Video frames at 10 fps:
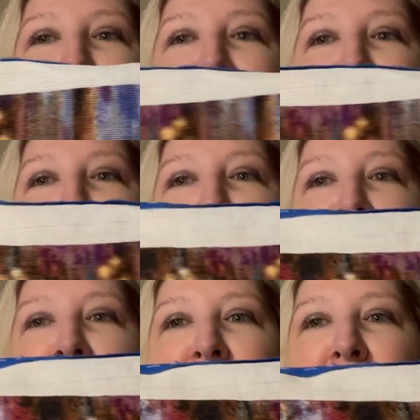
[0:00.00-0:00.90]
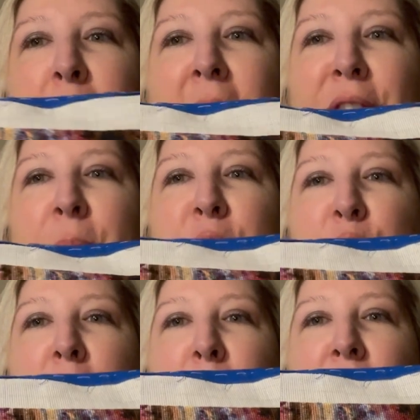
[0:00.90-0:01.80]
This over here, apart from the
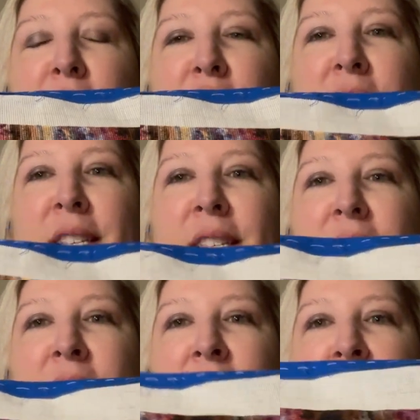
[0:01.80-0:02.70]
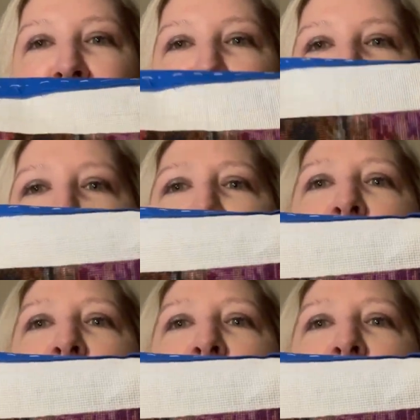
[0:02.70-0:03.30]
tree branches, isn't